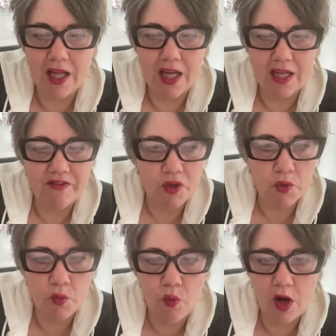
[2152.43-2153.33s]
If
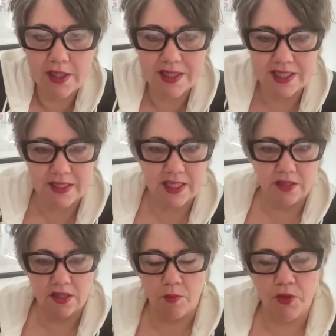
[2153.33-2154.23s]
you want
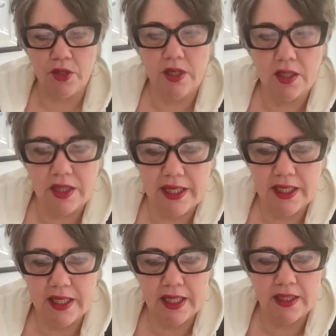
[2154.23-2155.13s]
details, I'll put a
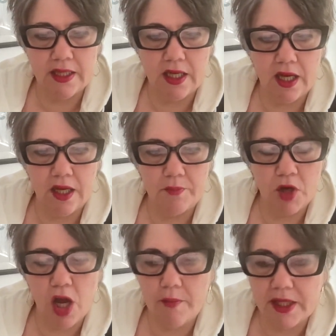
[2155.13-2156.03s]
link in the
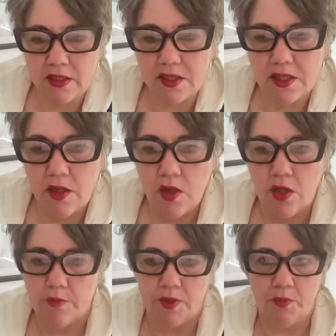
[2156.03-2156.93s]
comments.
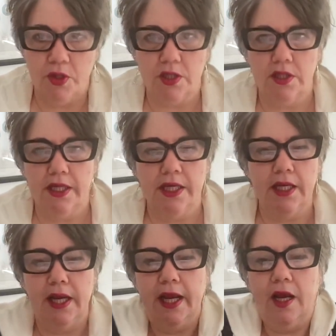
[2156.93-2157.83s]
Put the link
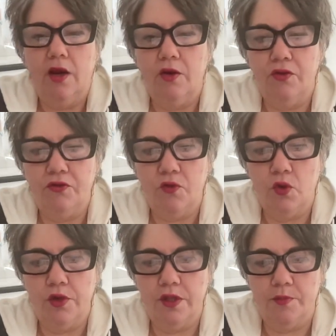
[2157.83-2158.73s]
now
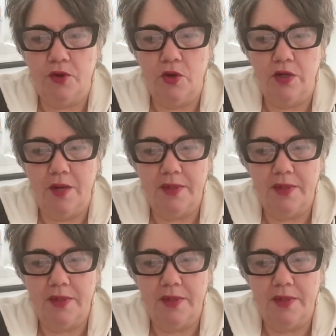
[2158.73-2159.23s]
for the program